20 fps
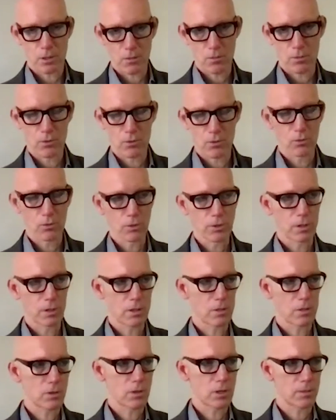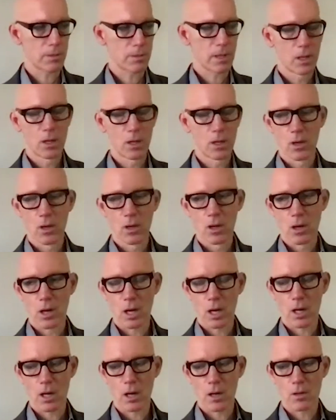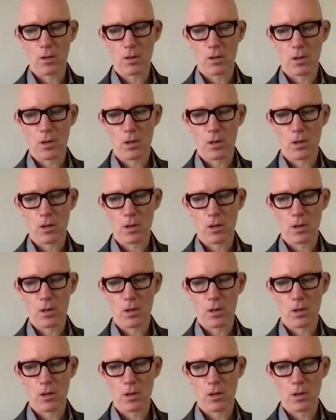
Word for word: you know, dual citizenship uh,